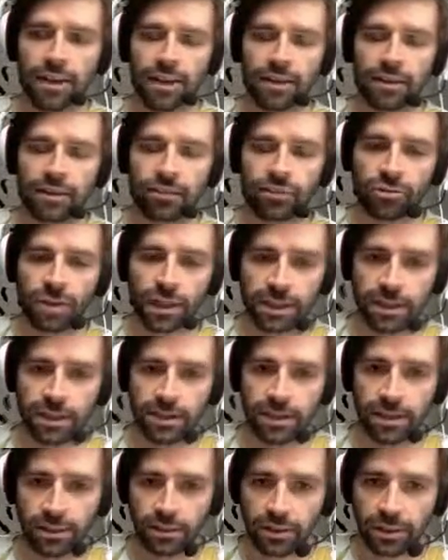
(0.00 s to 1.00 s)
like the
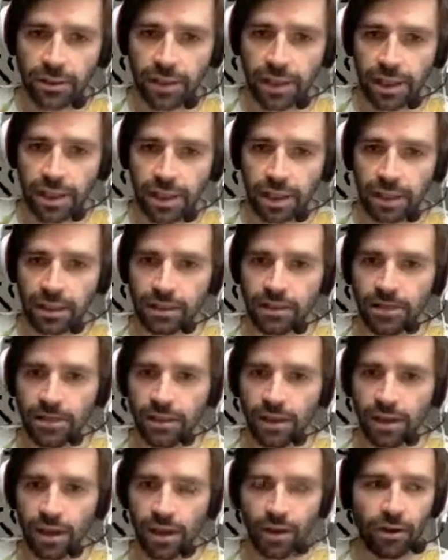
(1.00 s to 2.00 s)
trends that you're seeing.
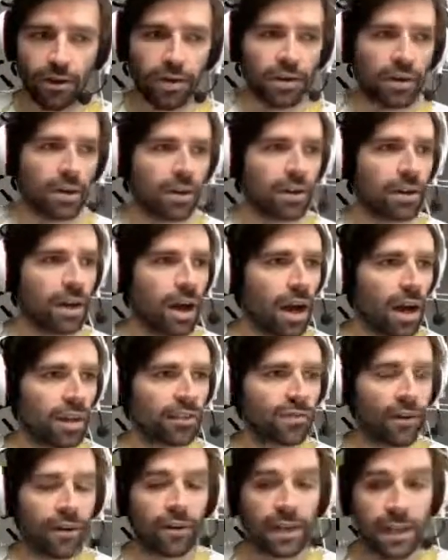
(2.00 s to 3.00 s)
So
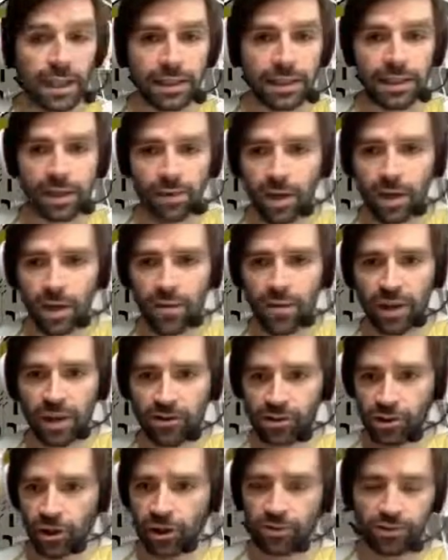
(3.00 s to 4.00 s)
it's very easy when you're
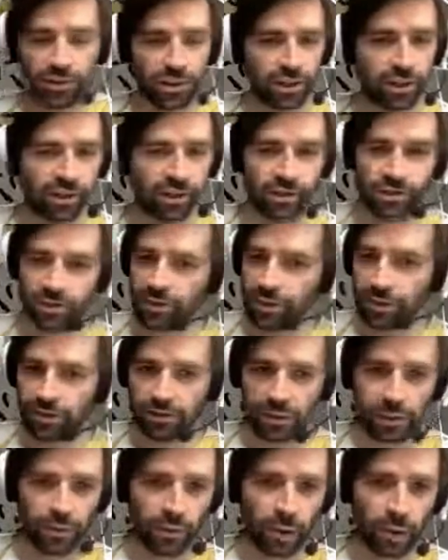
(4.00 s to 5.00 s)
bench coaching to just
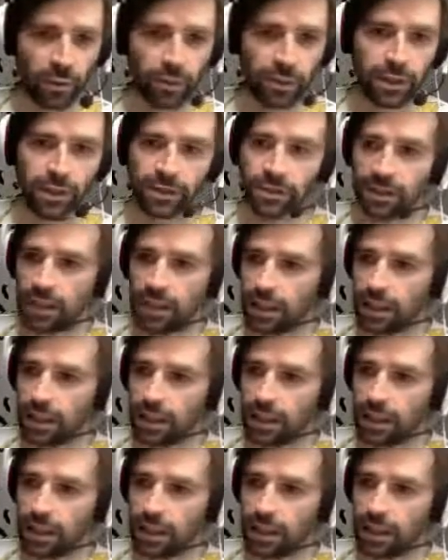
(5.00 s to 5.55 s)
live in the moment,